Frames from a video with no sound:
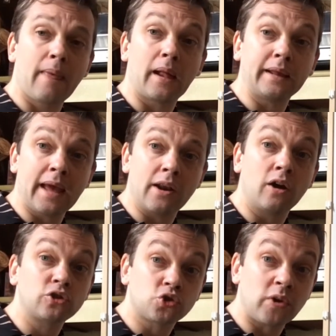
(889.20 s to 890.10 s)
Again,
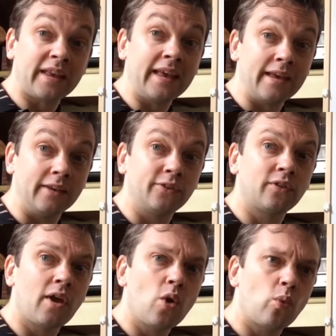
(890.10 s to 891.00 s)
our trick is
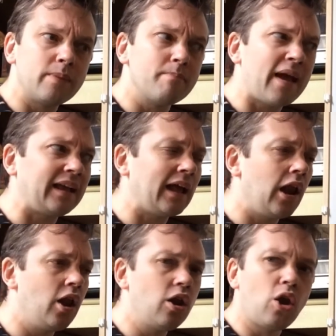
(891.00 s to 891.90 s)
we make it
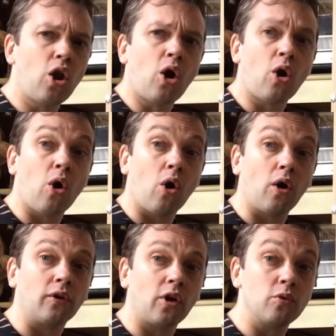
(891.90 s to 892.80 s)

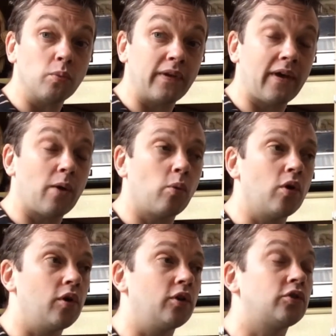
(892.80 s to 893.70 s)
long, don't we, that
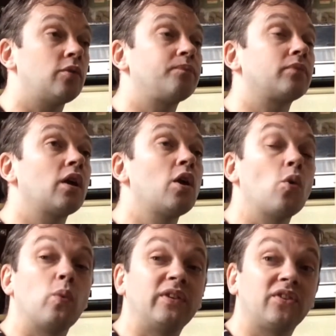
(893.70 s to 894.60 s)
word?
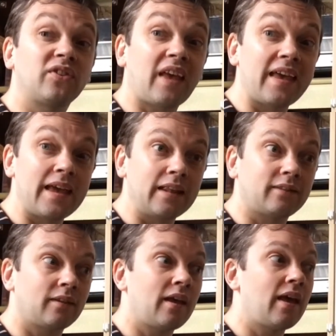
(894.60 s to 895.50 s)
We say it
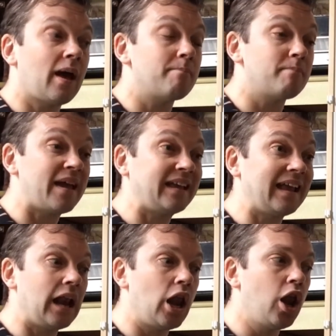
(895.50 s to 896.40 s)
and make
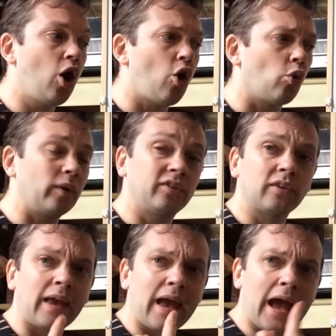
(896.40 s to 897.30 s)
it long. We
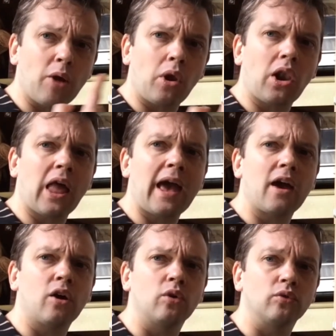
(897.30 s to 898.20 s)
say it out
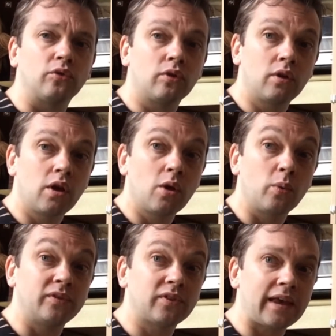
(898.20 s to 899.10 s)
loud.
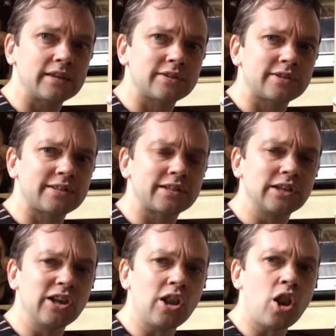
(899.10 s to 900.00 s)
We say it
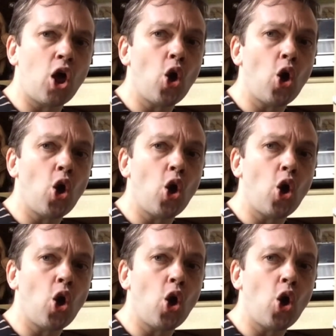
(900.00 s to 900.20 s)
slowly.